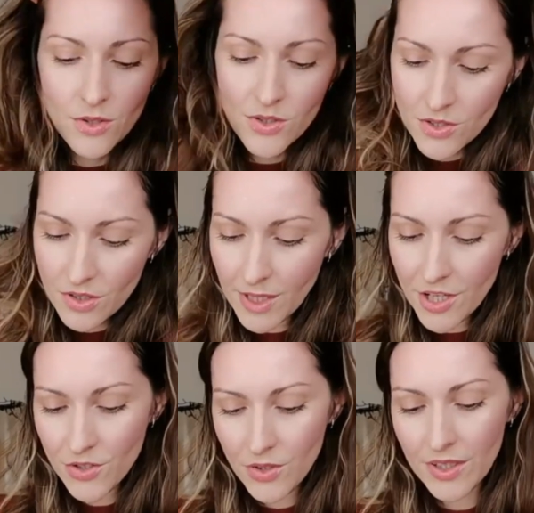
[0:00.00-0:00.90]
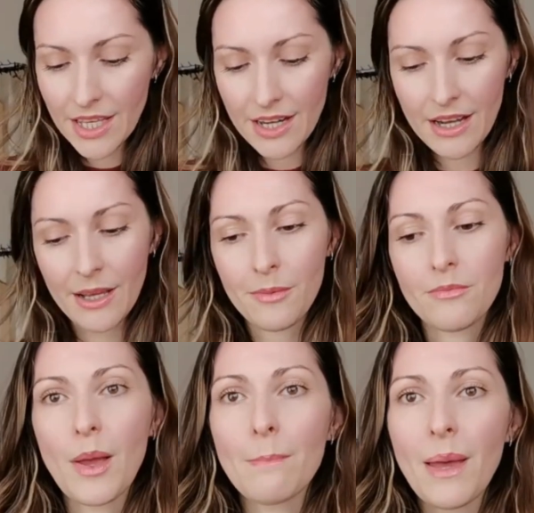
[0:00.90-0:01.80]
So just to make sure that
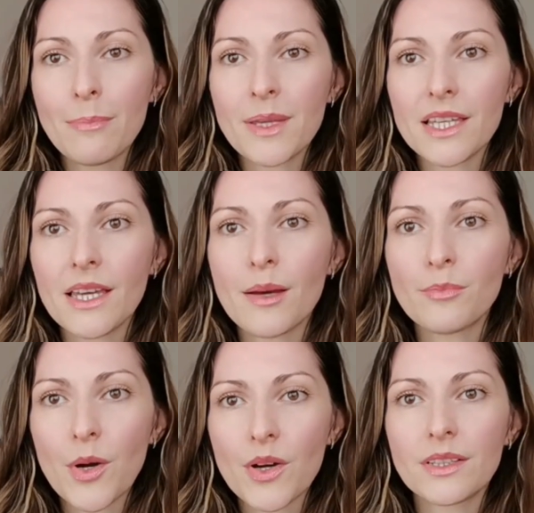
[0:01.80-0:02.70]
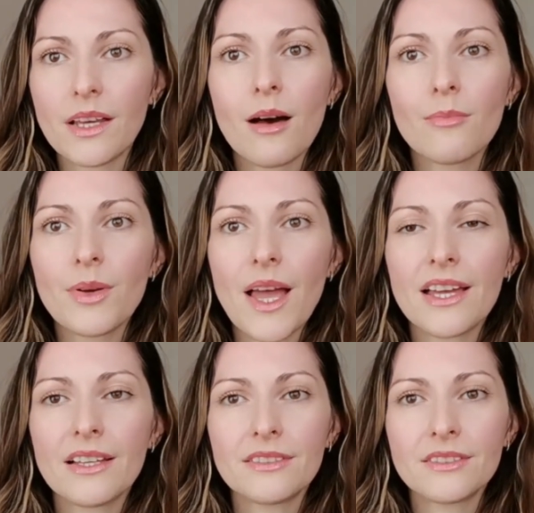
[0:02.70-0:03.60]
I'm peppy and perked up
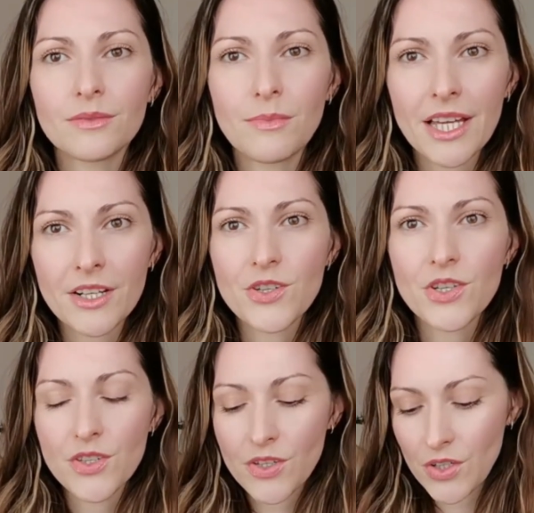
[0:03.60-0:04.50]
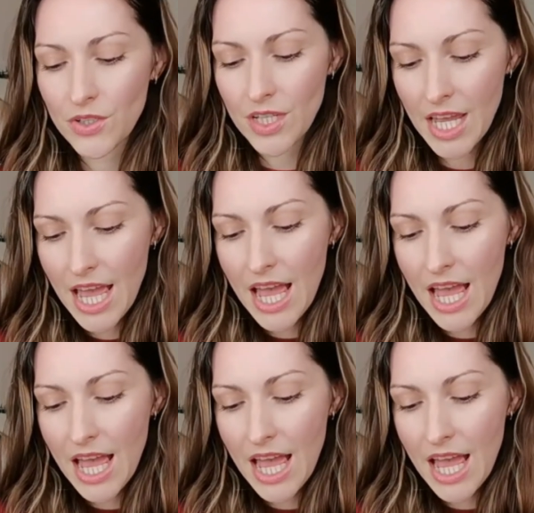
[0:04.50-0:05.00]
and my energy is good,